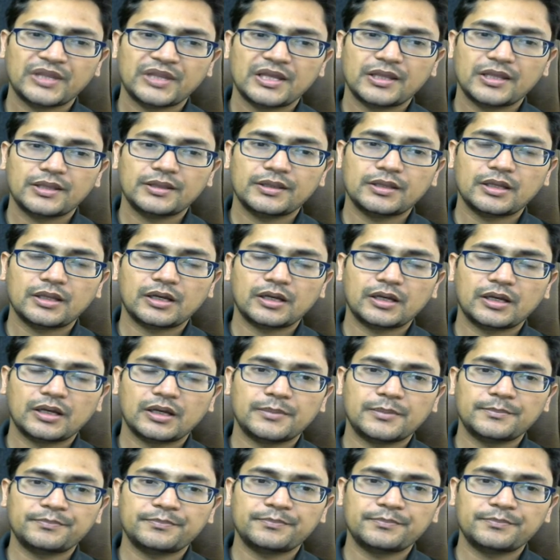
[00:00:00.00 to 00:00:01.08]

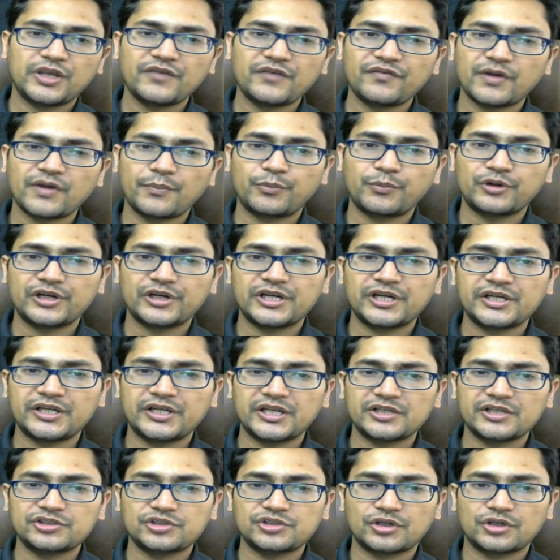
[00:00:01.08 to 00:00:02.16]
If opponent
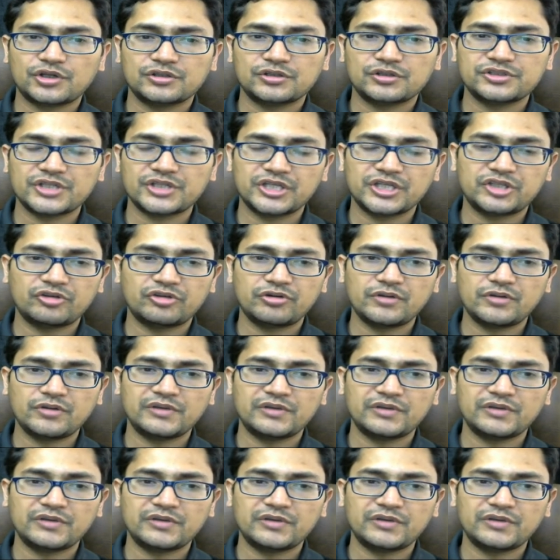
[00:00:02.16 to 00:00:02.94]
takes on c3,